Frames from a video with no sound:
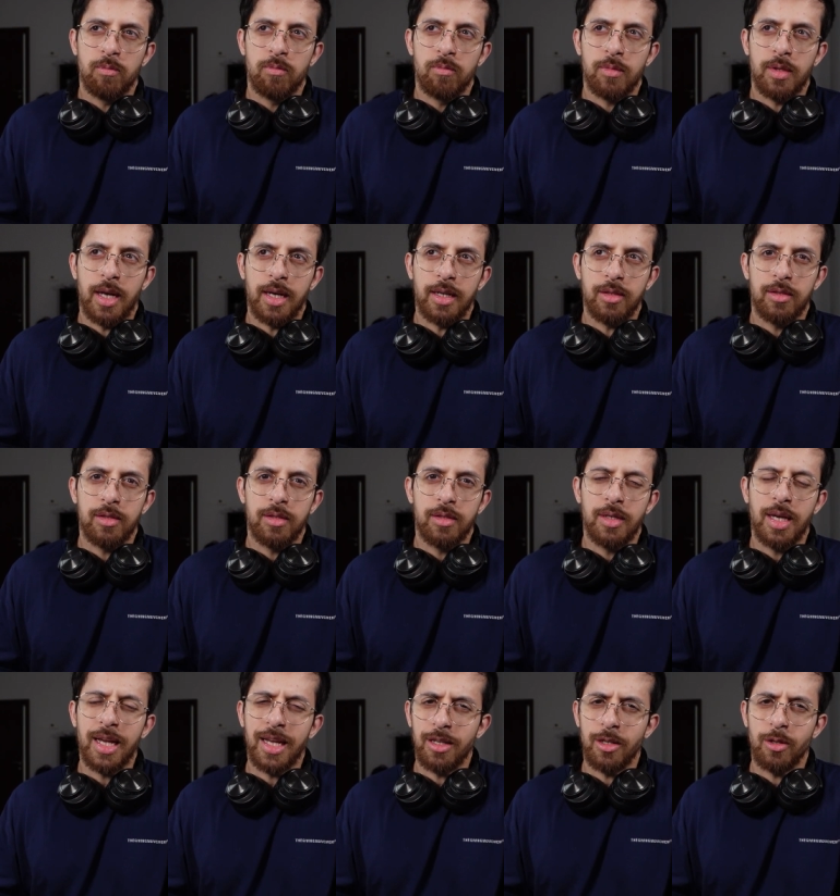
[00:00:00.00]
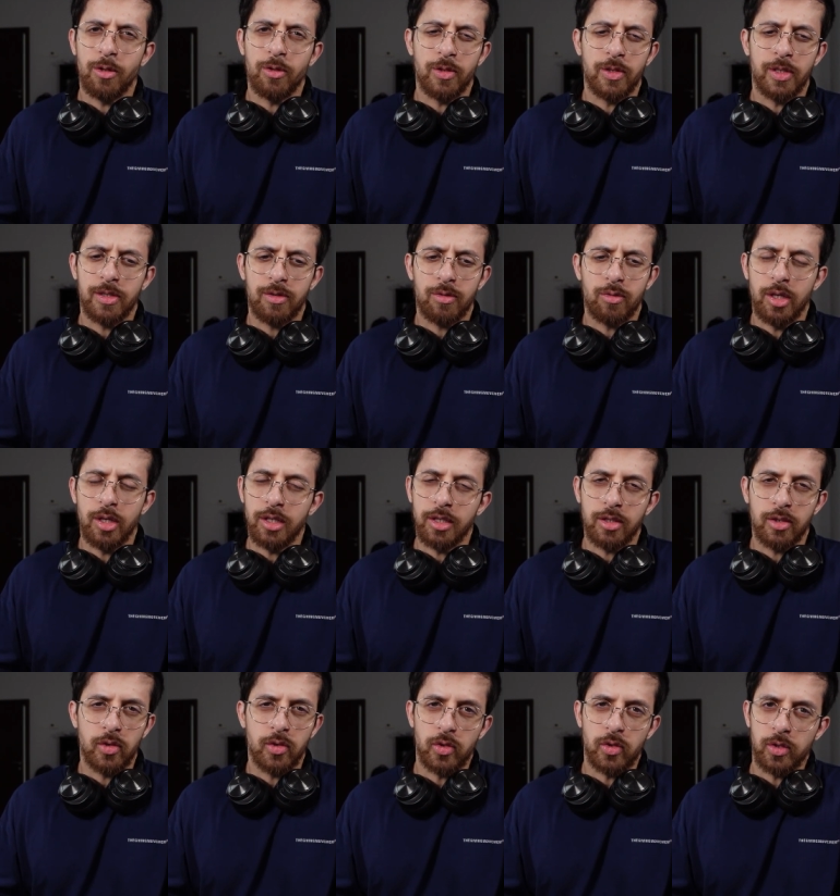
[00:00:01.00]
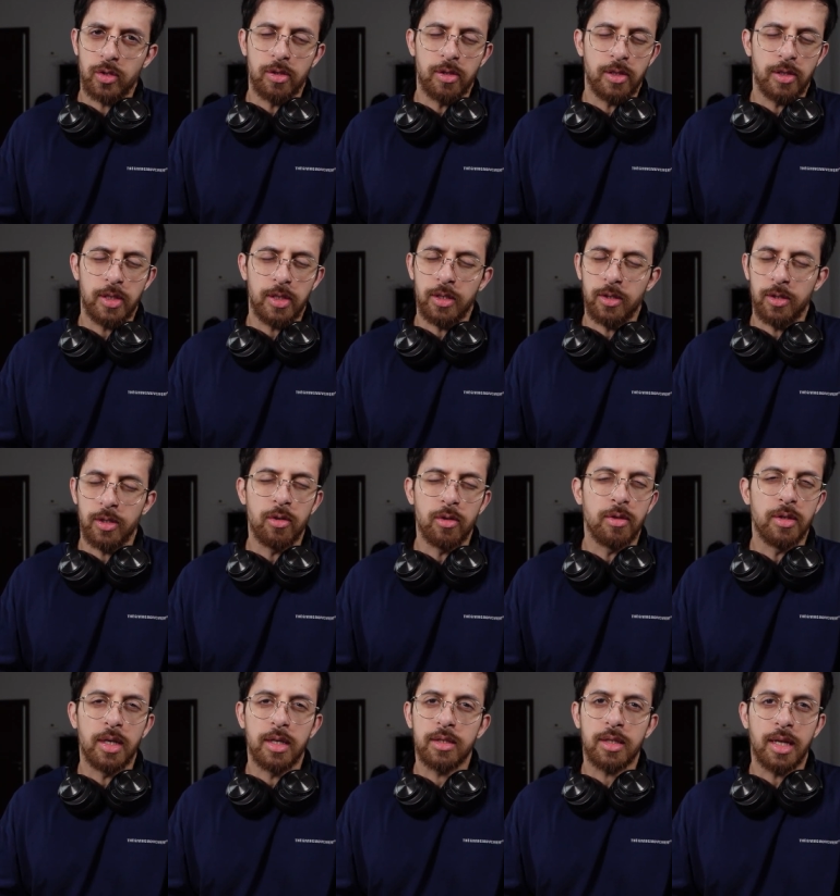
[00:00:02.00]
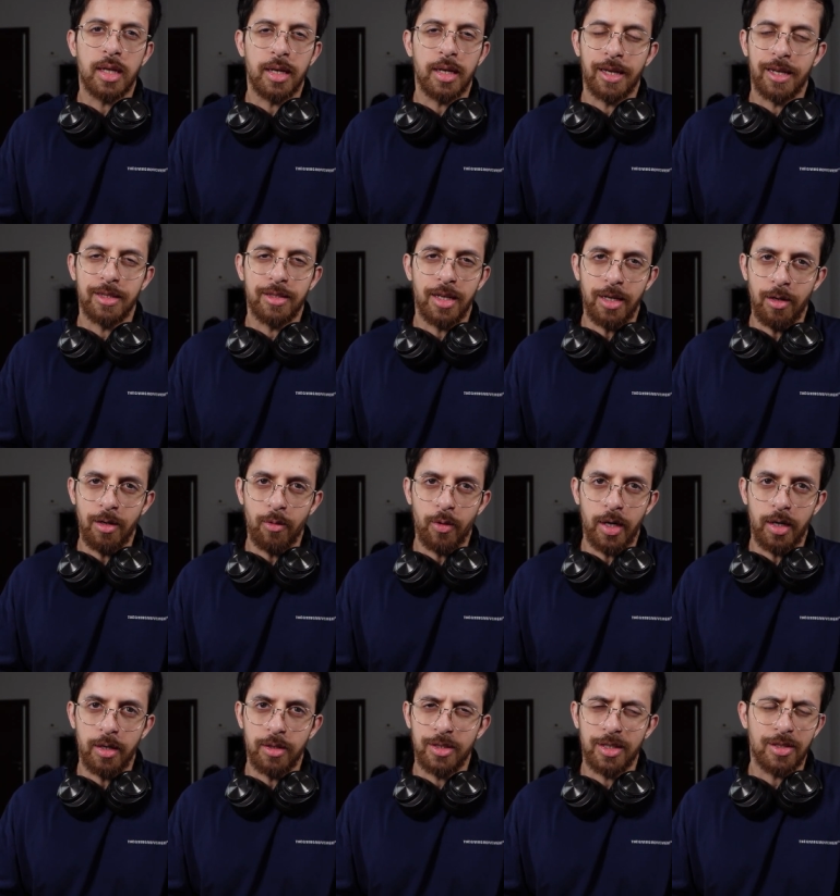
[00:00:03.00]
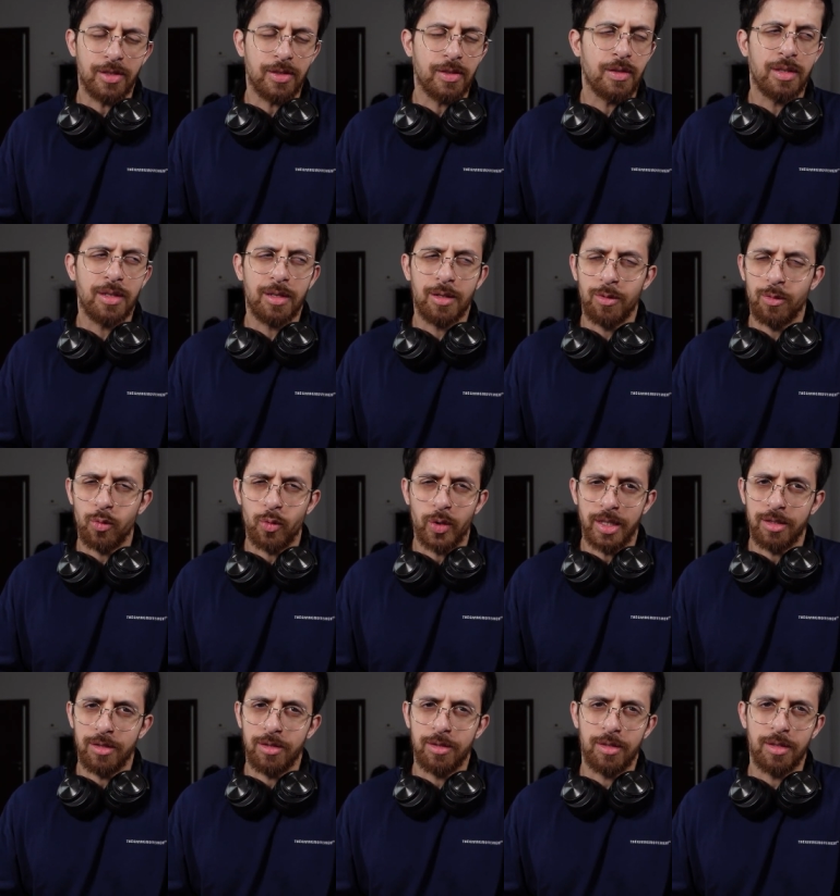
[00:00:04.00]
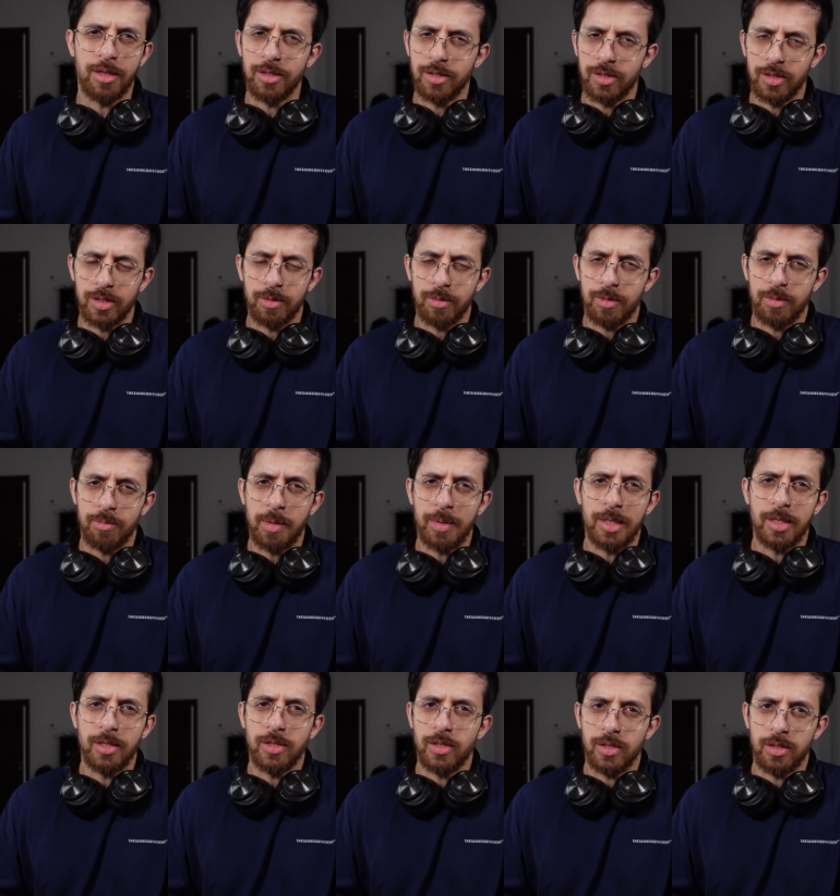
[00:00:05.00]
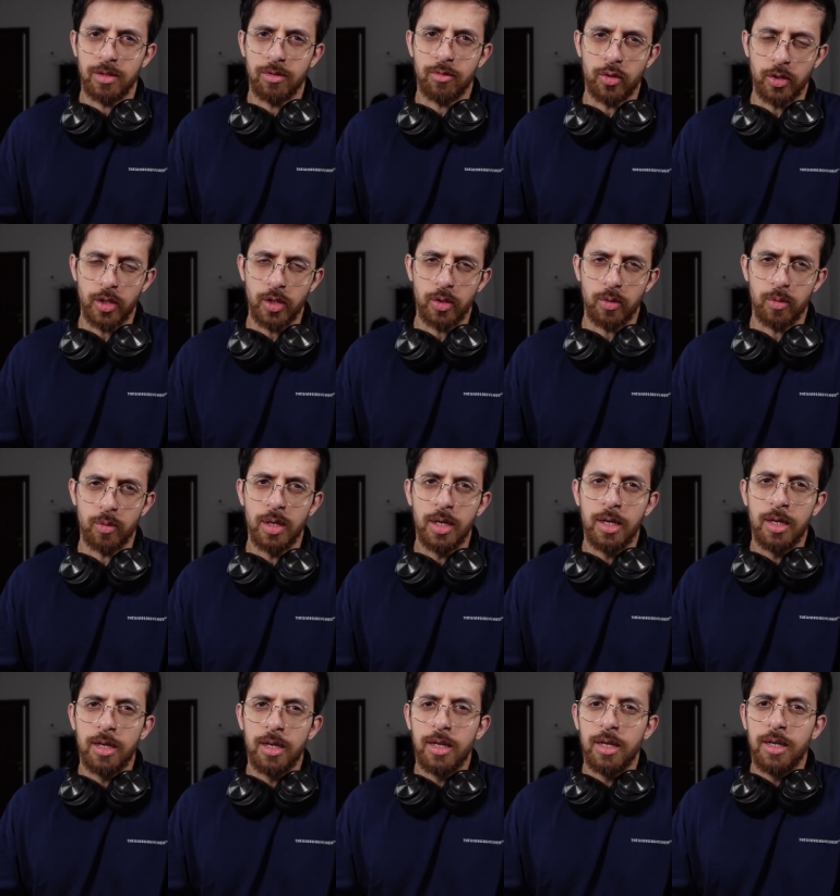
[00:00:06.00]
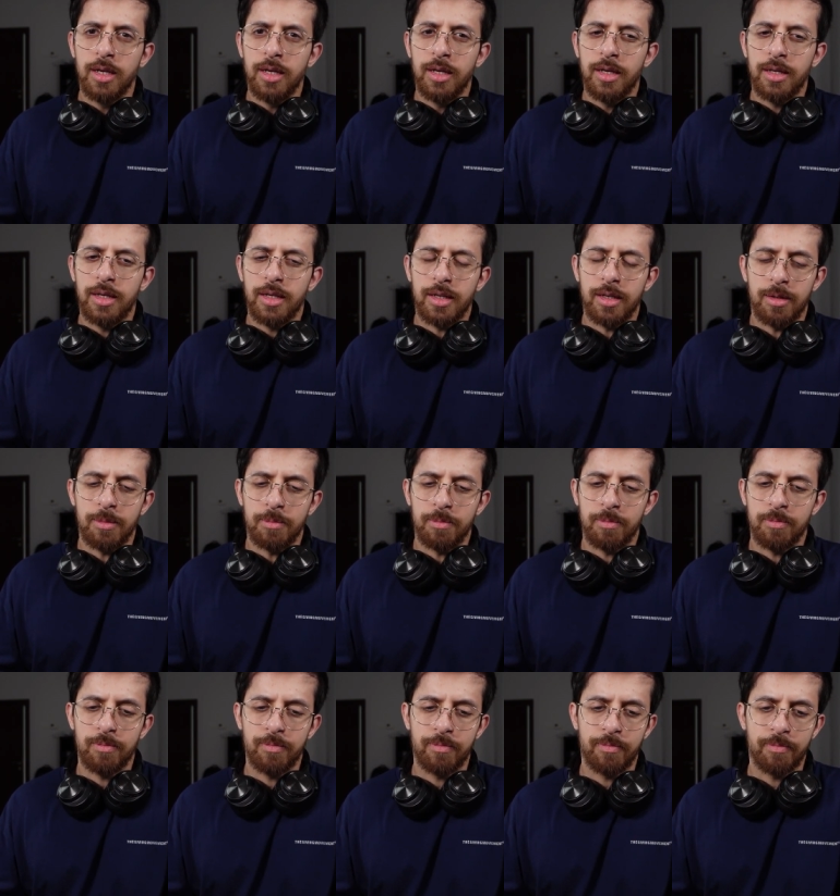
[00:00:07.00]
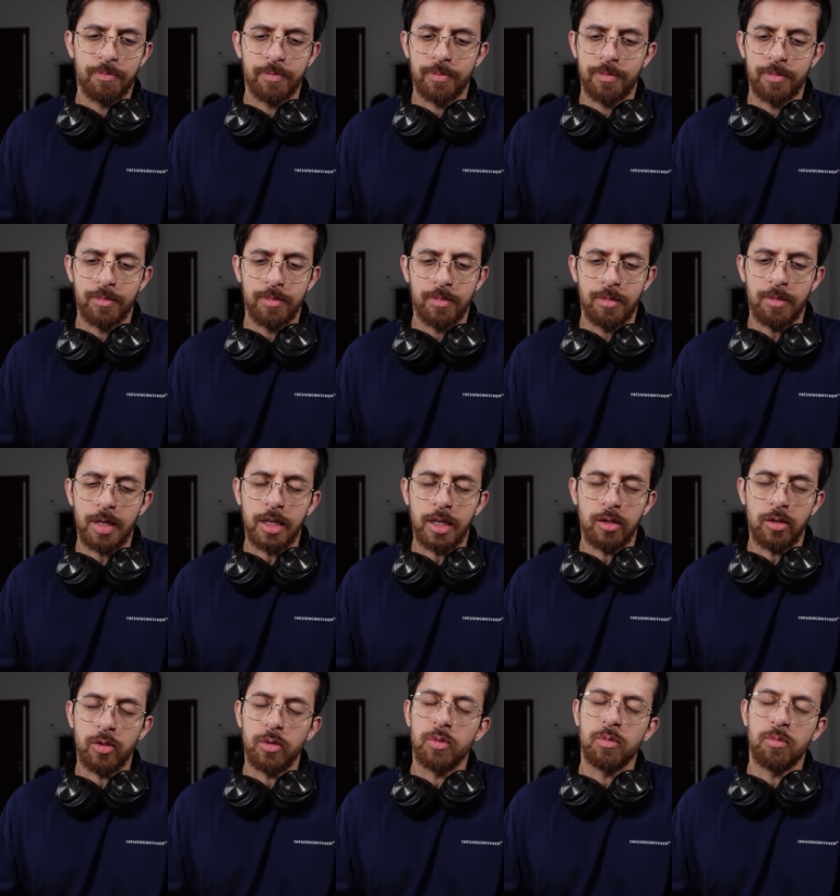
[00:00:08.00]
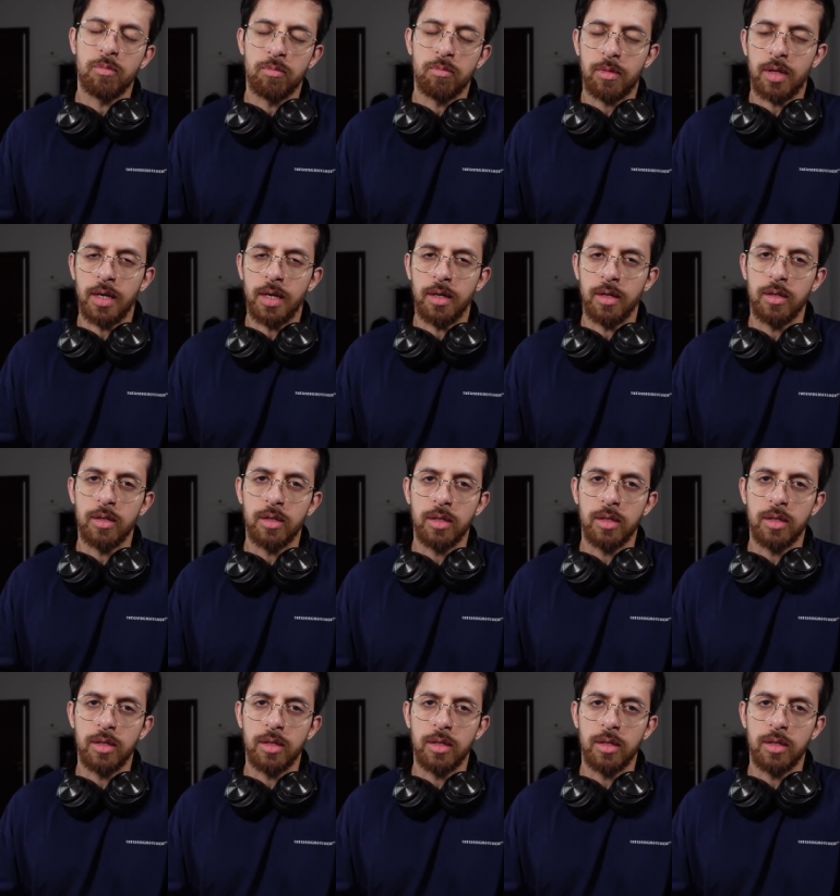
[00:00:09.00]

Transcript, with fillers: that hey you're just running in circles here you're not going to get anywhere just quit this is maybe this isn't for you um, and you then